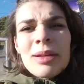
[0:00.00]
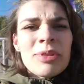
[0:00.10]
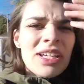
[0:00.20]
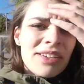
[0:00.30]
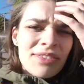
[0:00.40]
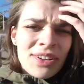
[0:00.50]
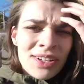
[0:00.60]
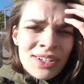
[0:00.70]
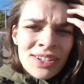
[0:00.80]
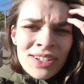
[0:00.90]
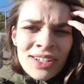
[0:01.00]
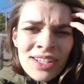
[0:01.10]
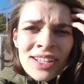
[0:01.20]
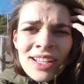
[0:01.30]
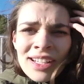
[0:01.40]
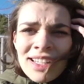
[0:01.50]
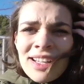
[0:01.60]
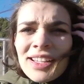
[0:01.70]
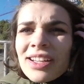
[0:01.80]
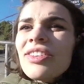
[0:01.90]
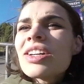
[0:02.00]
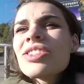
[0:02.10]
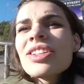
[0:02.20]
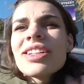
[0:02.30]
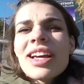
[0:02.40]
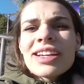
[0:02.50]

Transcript: I believe, now that I've actually